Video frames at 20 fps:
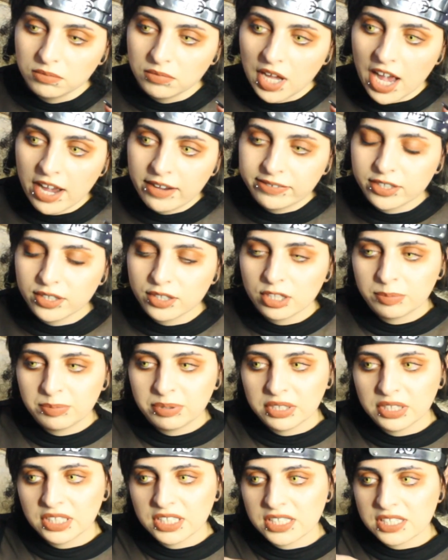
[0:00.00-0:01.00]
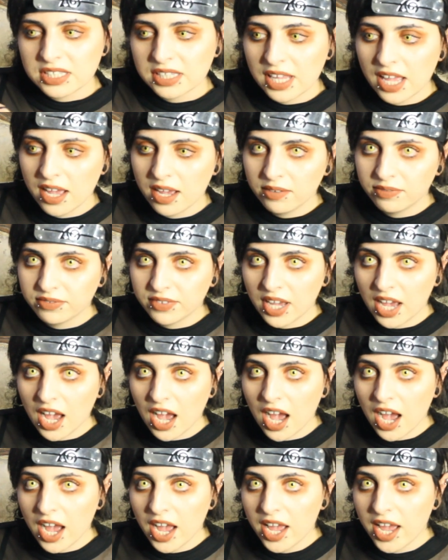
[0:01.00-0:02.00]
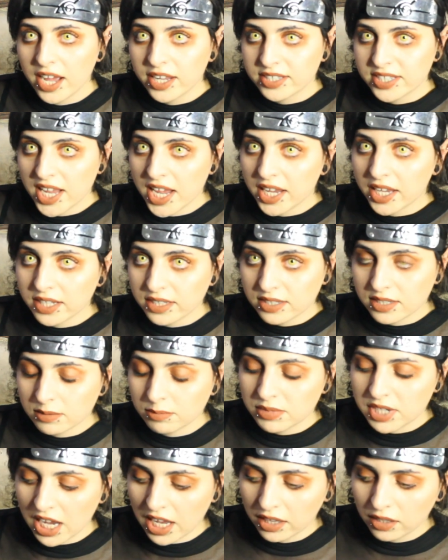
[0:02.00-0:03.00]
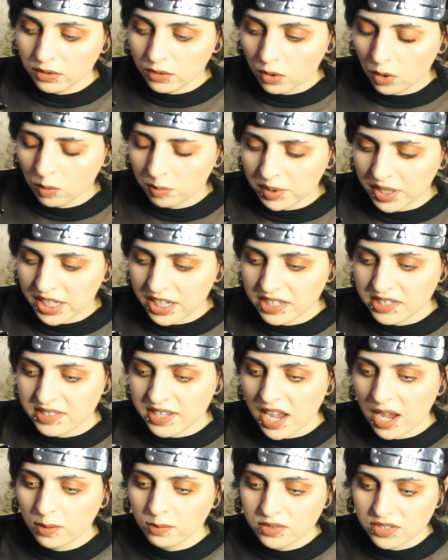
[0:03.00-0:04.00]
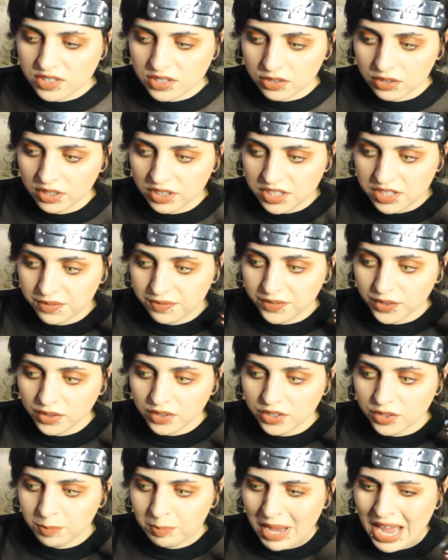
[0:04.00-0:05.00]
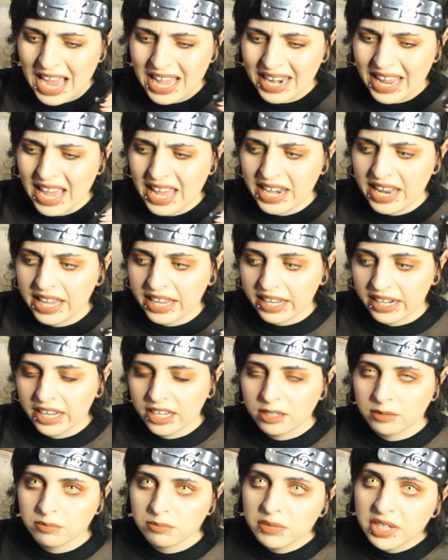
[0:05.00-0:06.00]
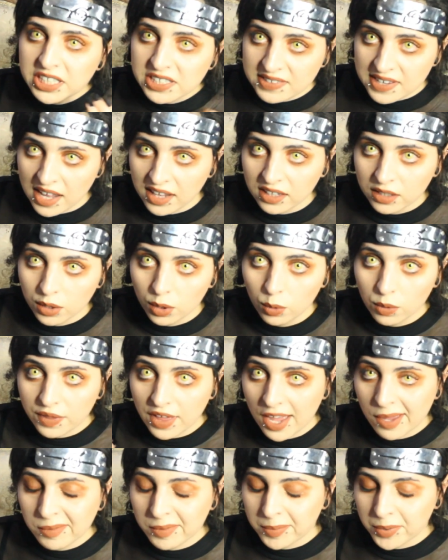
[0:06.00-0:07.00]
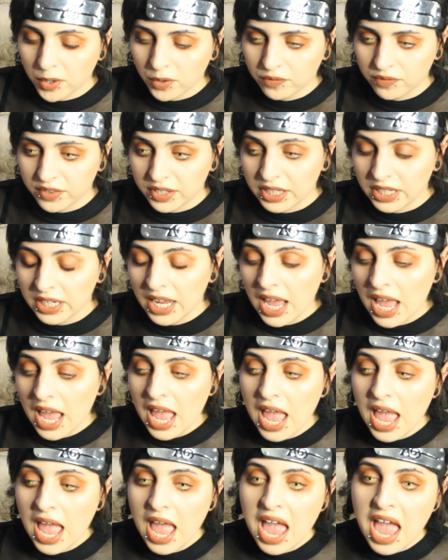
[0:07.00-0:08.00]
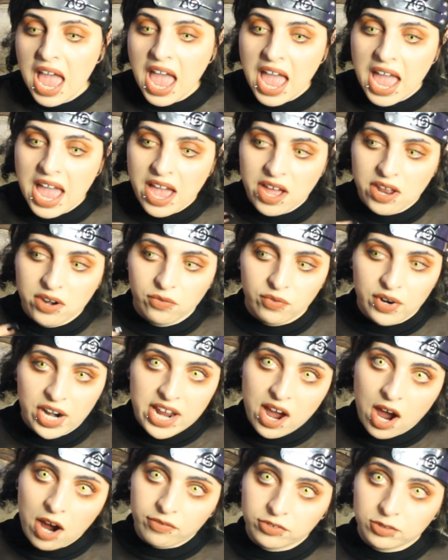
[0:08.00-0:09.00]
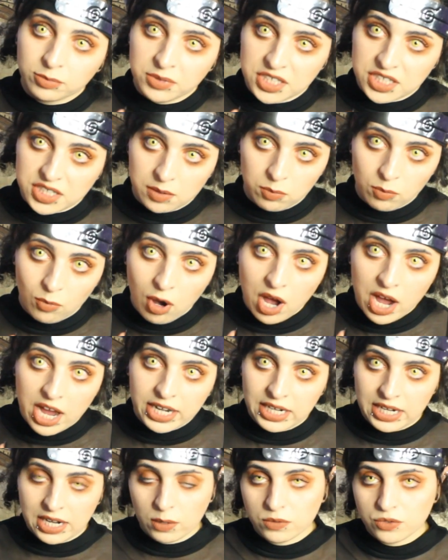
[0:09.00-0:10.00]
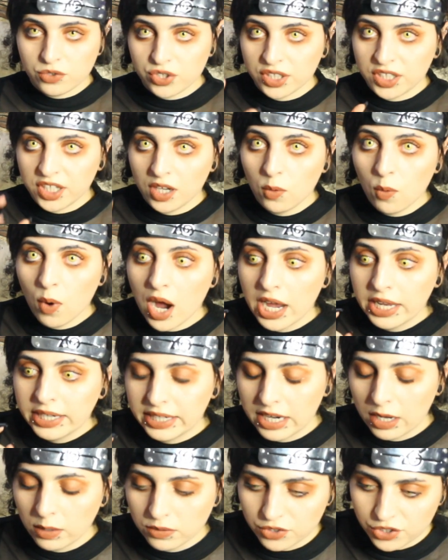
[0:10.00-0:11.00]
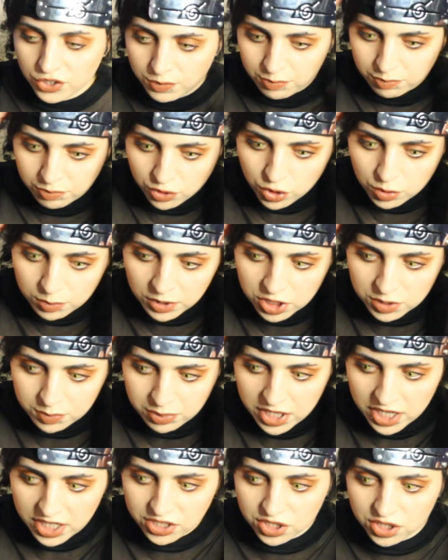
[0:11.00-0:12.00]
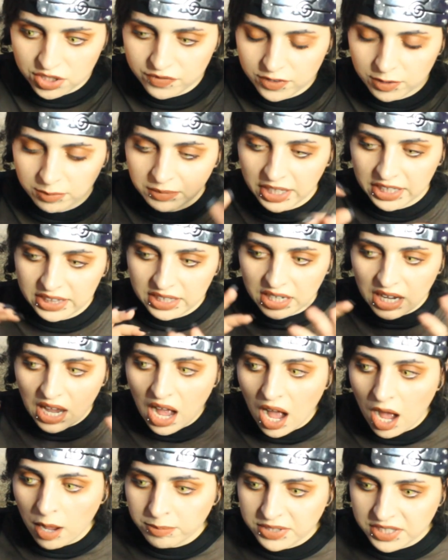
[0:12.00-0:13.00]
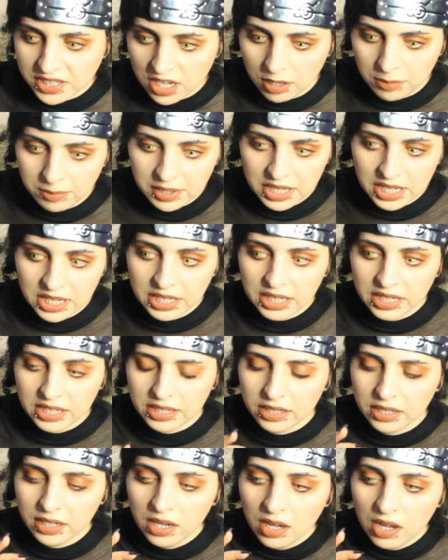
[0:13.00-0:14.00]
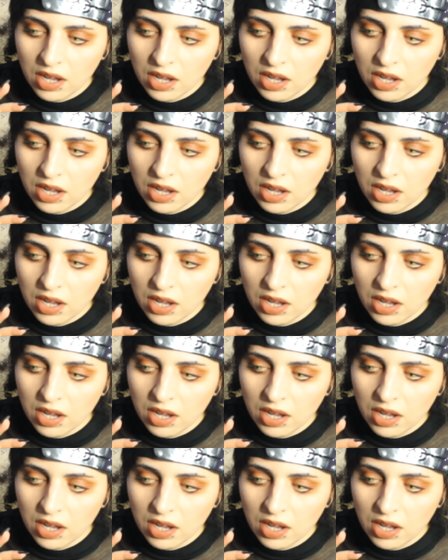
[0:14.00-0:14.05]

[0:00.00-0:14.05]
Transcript: after the police left, I had taken some Tylenol because I was starting to feel this bad headache, and I mixed Tylenol with ibuprofen, and Ray offered me some wine, and I was drinking wine, and I was just too much pressure from like the cops coming and